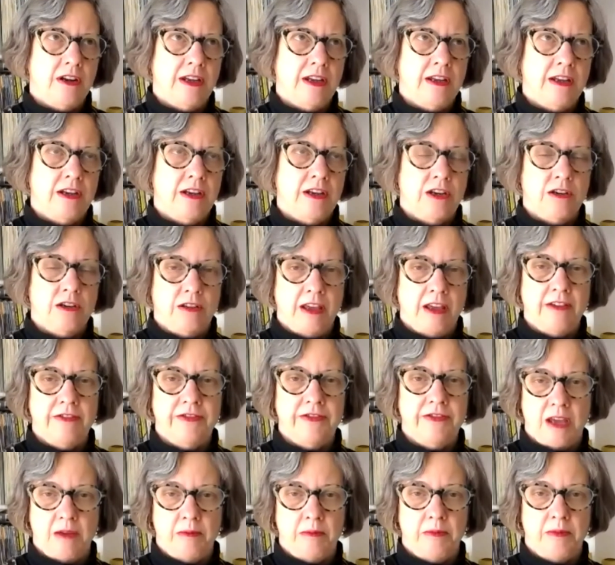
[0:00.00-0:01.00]
in your
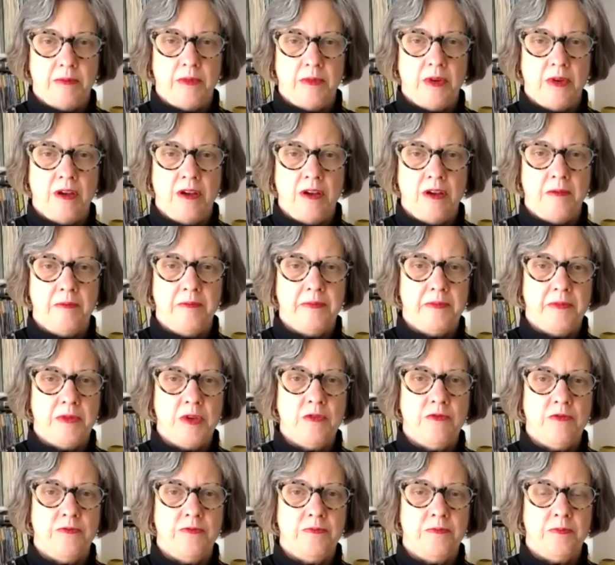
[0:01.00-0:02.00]
lifetime,
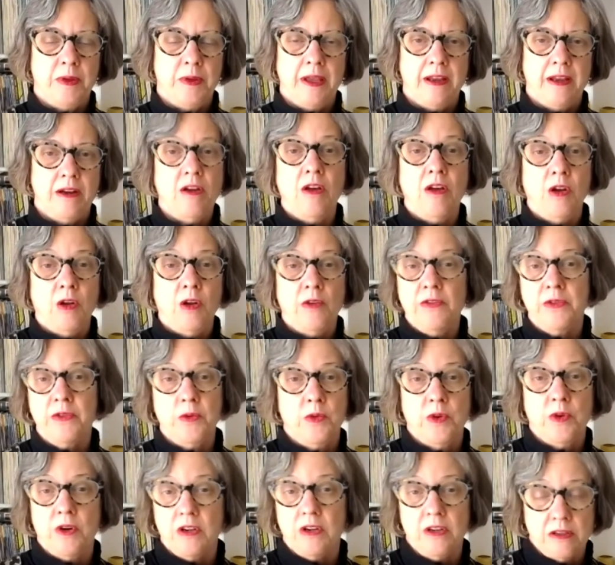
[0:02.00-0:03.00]
you've played all over the
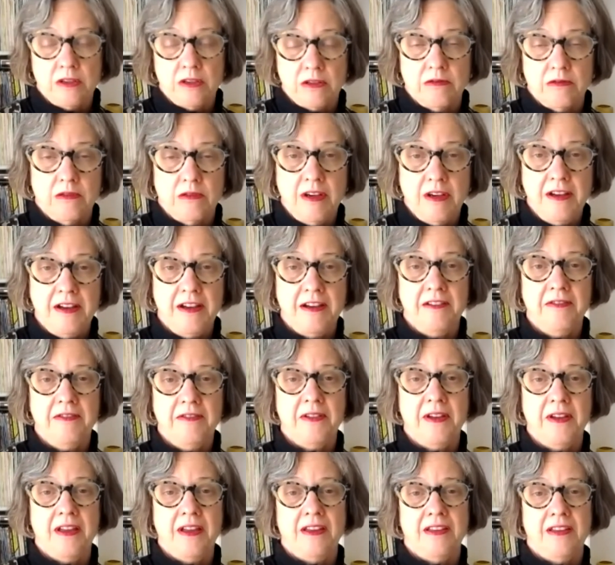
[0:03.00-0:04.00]
world,
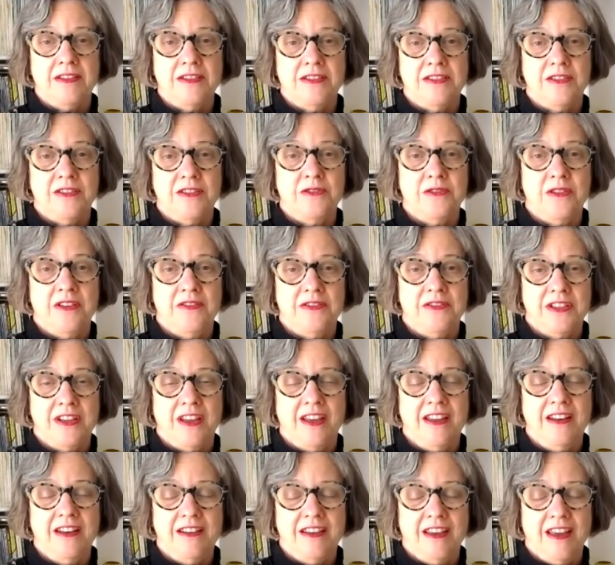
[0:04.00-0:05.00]
as you have
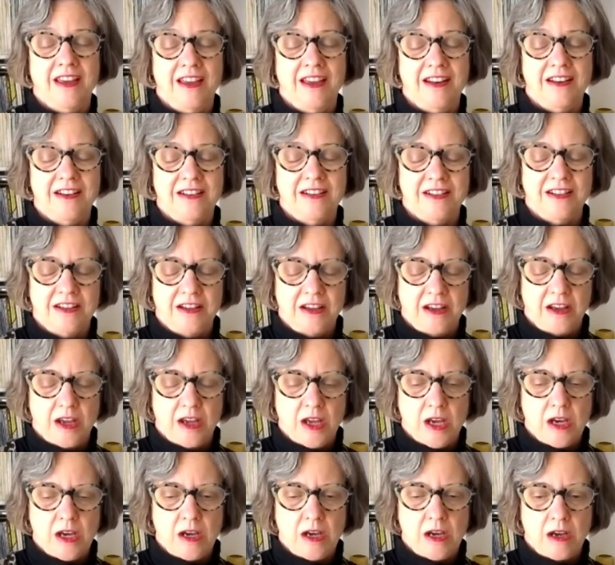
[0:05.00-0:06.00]
said, and
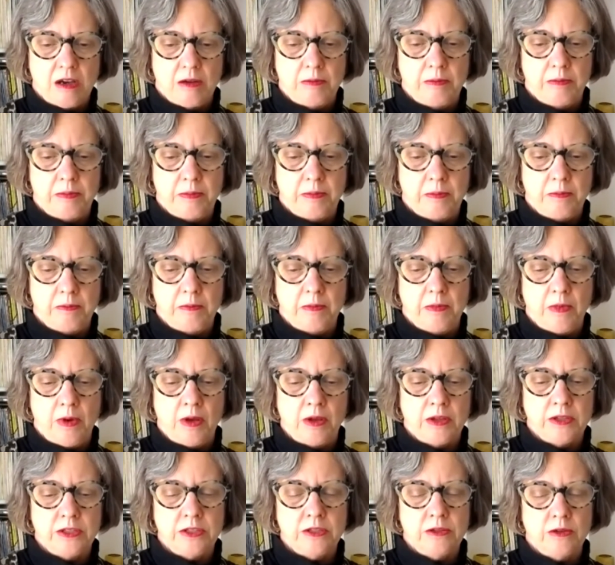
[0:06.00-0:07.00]
uh,
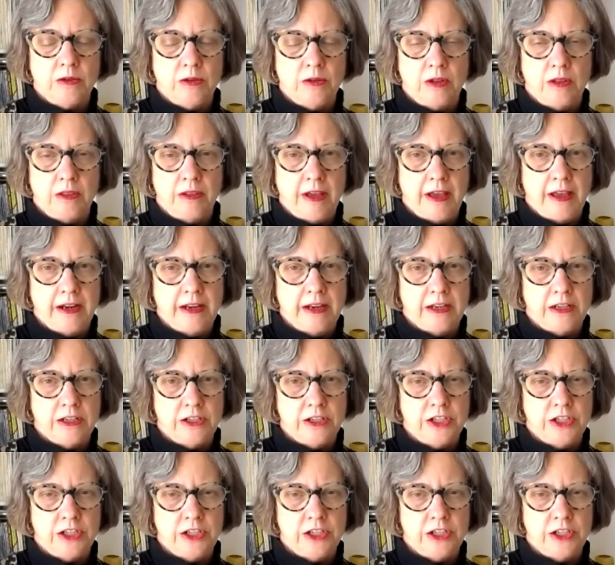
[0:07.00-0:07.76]
also a lot in